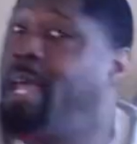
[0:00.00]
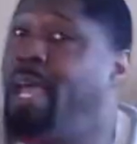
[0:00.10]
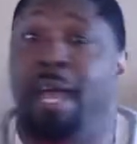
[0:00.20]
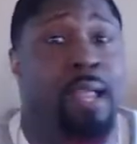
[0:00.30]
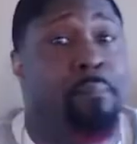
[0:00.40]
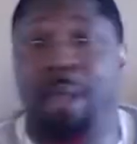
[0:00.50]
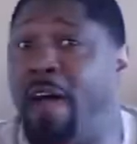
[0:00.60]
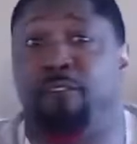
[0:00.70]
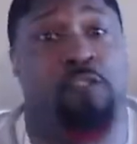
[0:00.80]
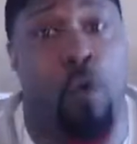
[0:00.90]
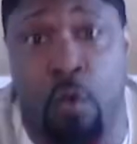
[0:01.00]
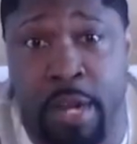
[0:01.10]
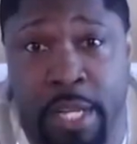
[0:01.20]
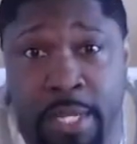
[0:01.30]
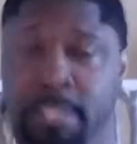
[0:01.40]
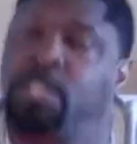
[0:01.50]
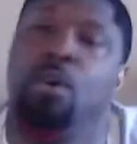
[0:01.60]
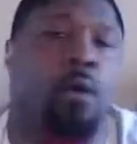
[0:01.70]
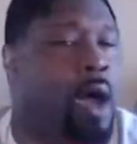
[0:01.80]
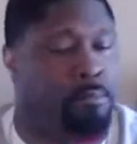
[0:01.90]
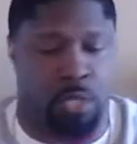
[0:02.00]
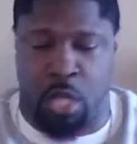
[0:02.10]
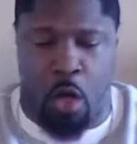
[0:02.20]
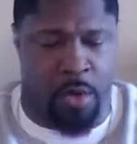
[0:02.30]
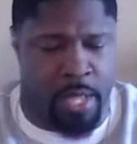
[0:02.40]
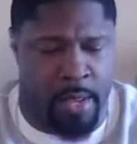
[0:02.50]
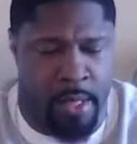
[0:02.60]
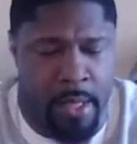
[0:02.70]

And I'm not for it, so I'm talking.